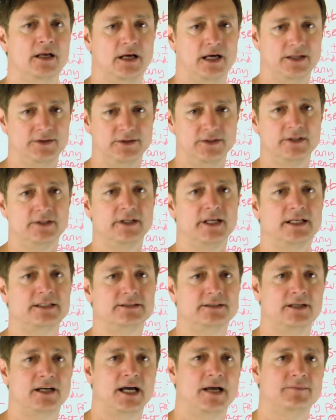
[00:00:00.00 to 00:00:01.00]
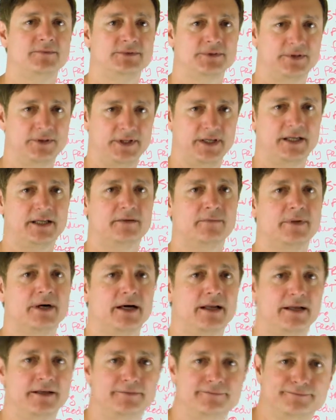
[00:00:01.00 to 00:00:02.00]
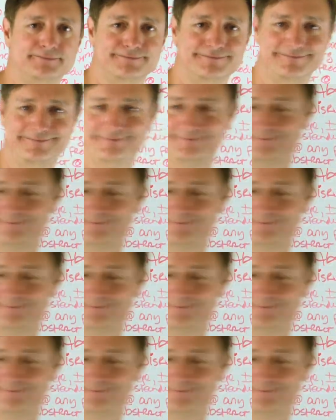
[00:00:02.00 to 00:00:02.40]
Until next time, so think about it.